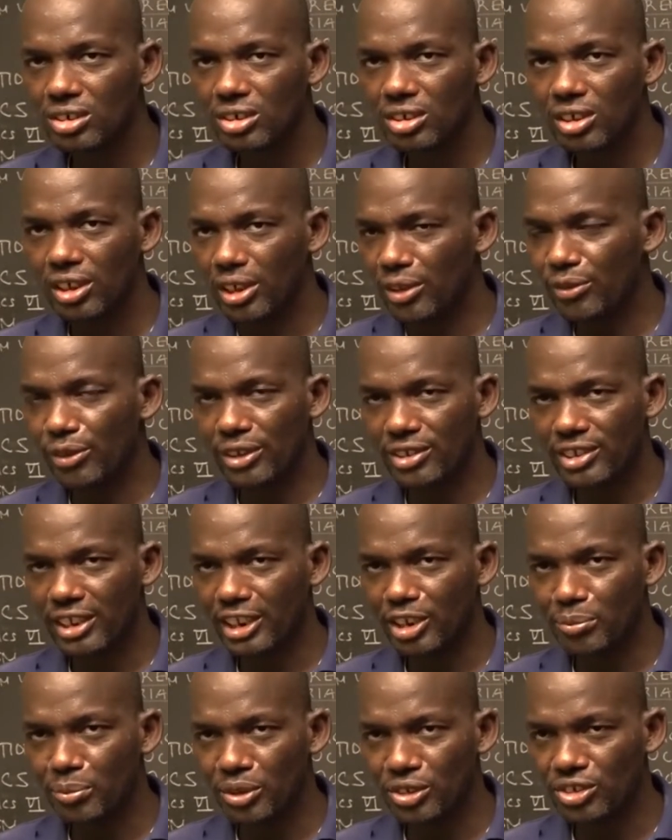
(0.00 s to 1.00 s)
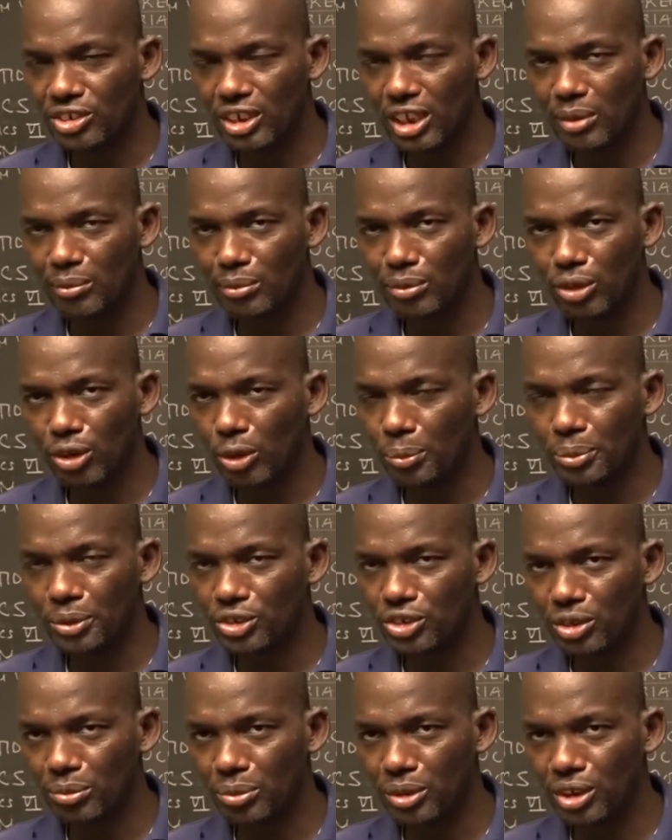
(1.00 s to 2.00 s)
if you're studying PCM or
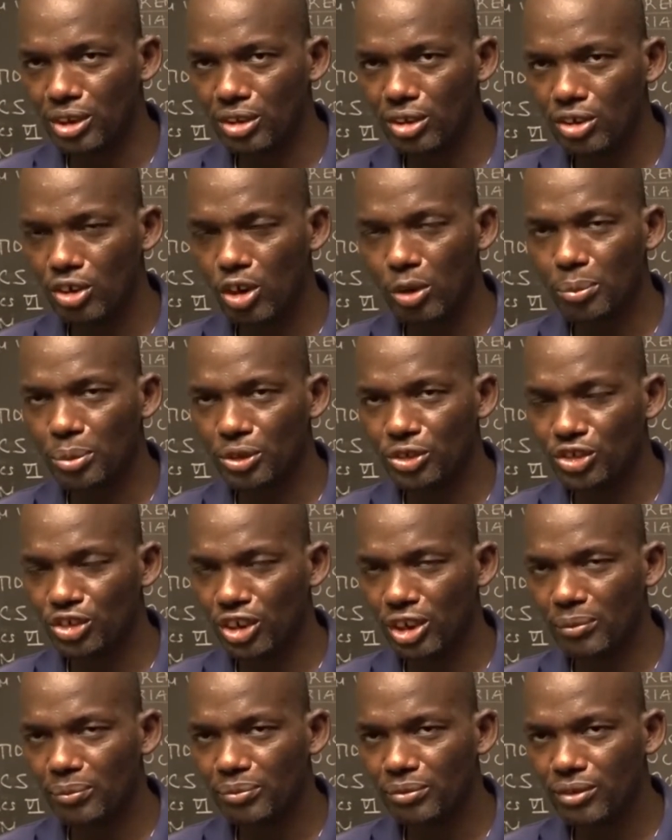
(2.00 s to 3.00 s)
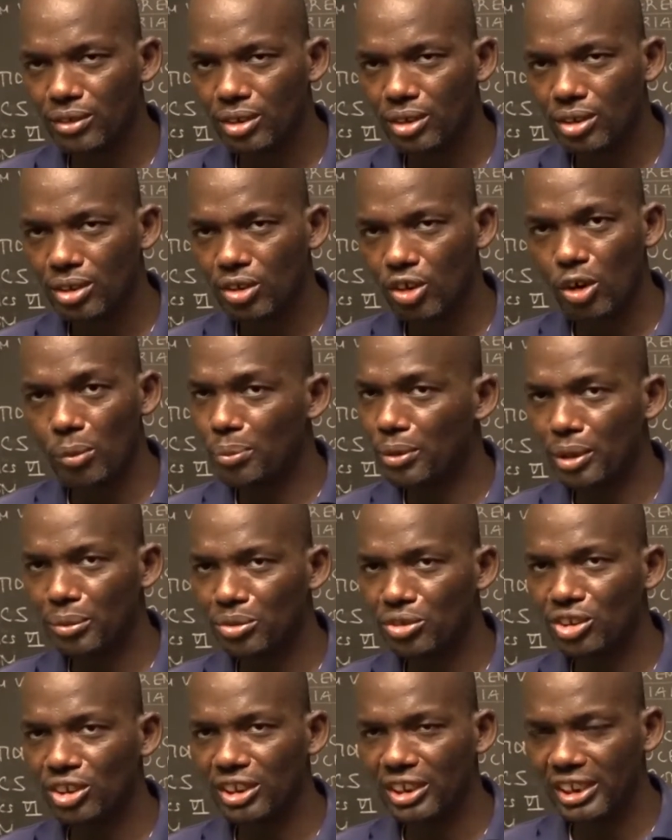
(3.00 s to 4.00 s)
PCB or PGM or
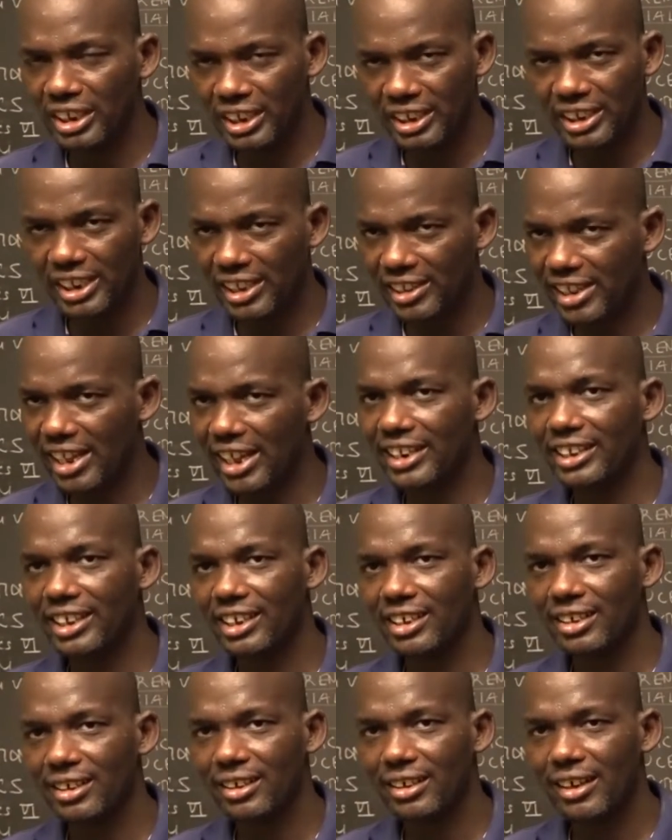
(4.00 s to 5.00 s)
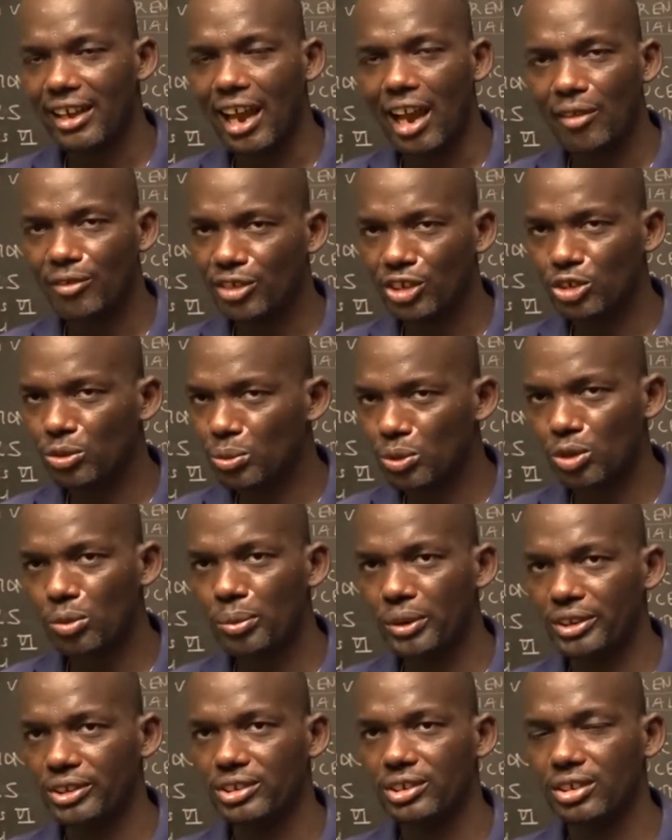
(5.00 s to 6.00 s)
PMC in Tanzania. Have this book,
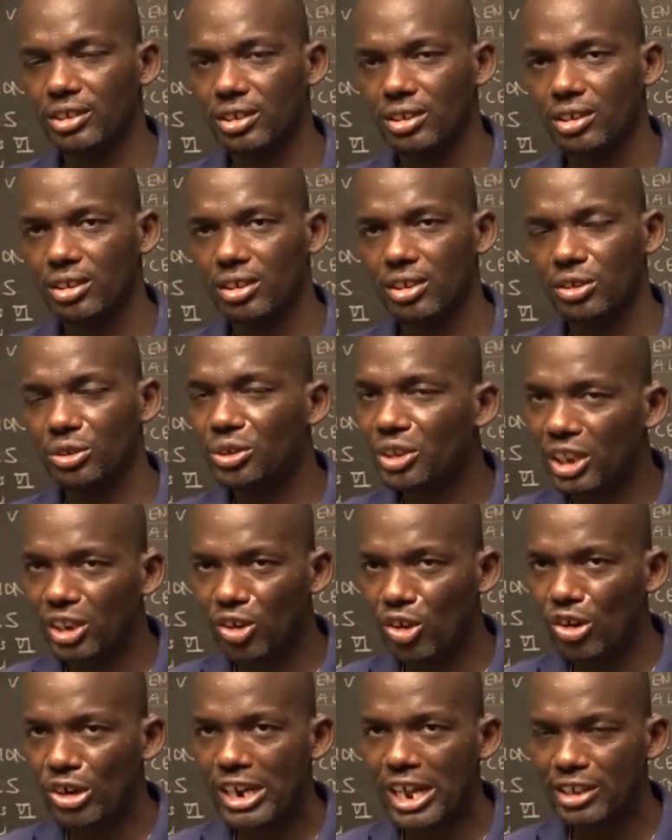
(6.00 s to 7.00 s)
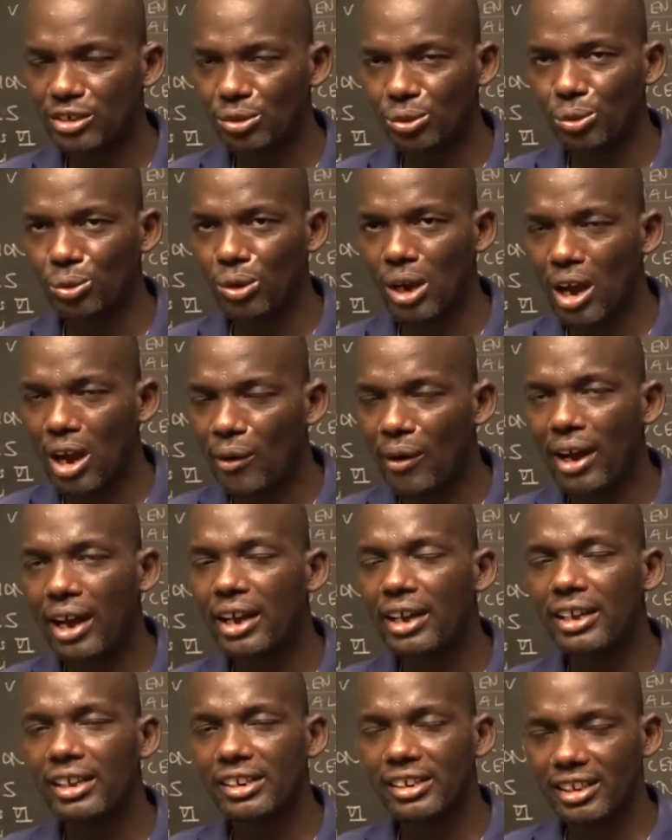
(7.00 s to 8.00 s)
please. You can order through our
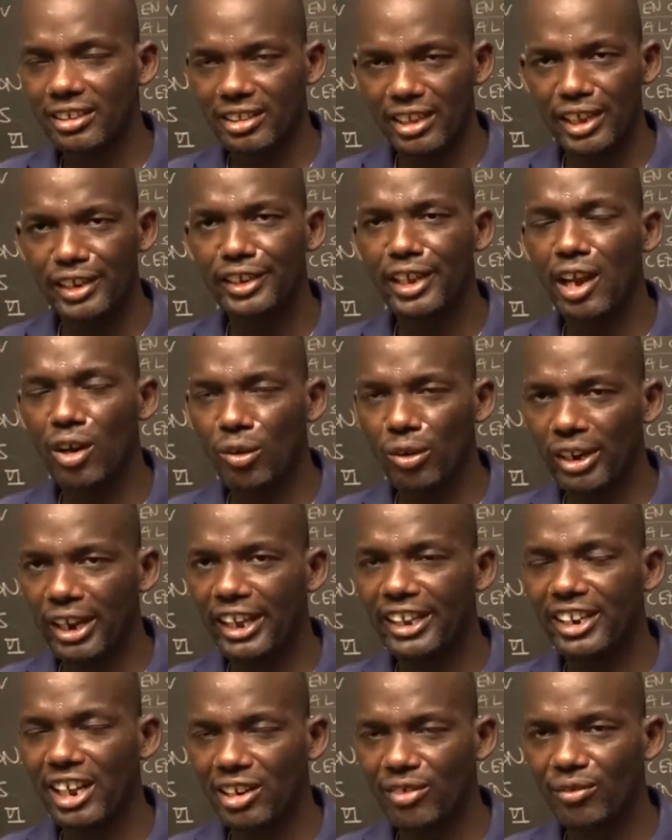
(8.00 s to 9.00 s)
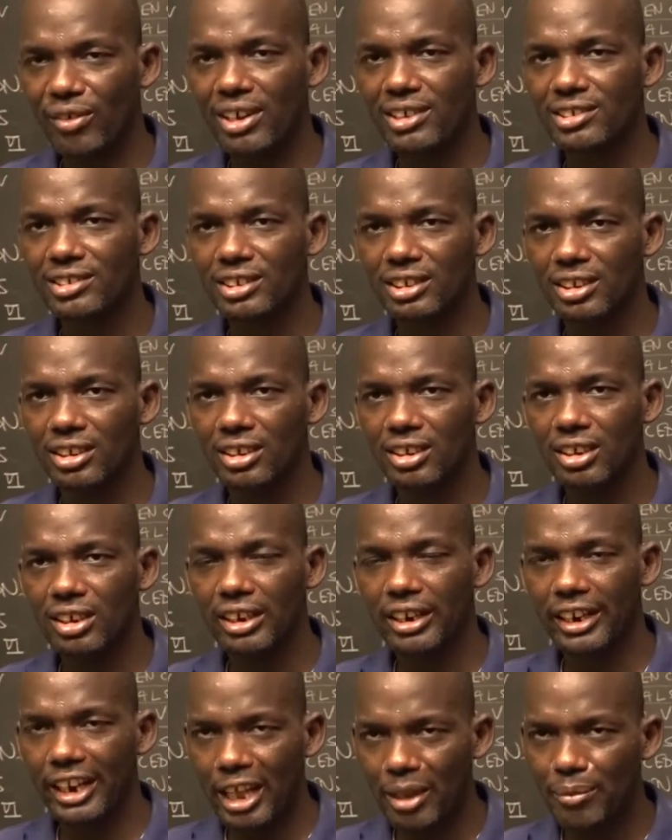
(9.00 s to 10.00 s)
Tanzania Online Advanced
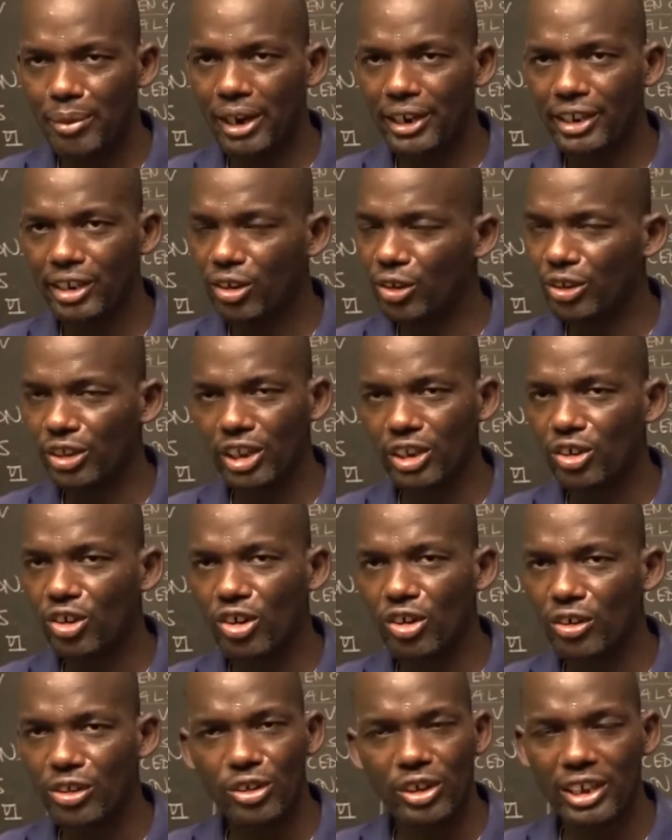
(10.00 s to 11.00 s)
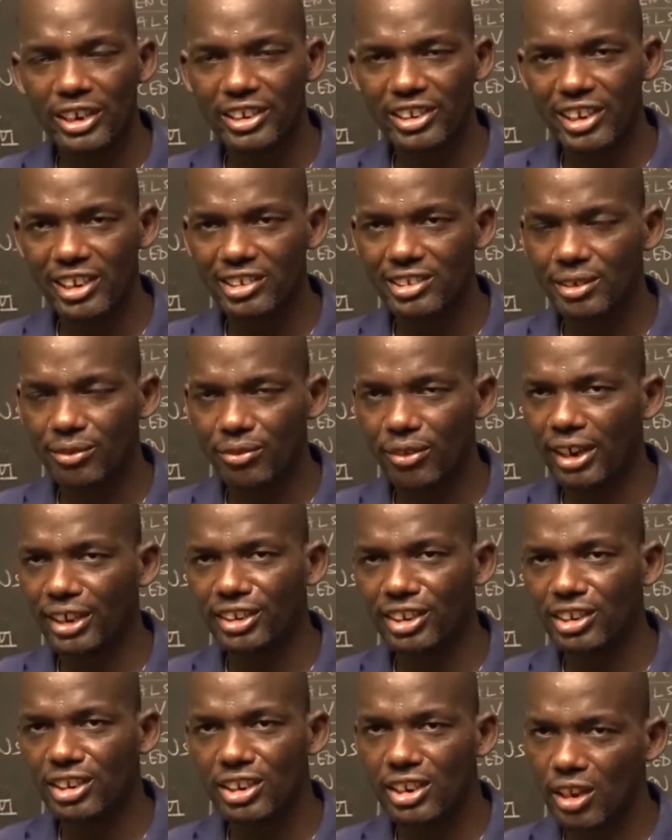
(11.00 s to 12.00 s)
Library, or you can just find
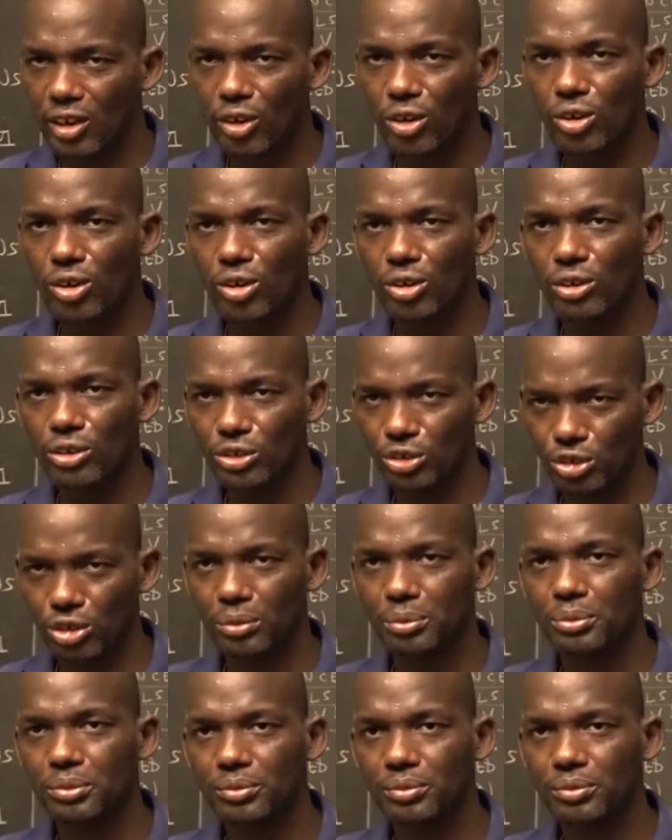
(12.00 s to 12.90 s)
it in the local shop.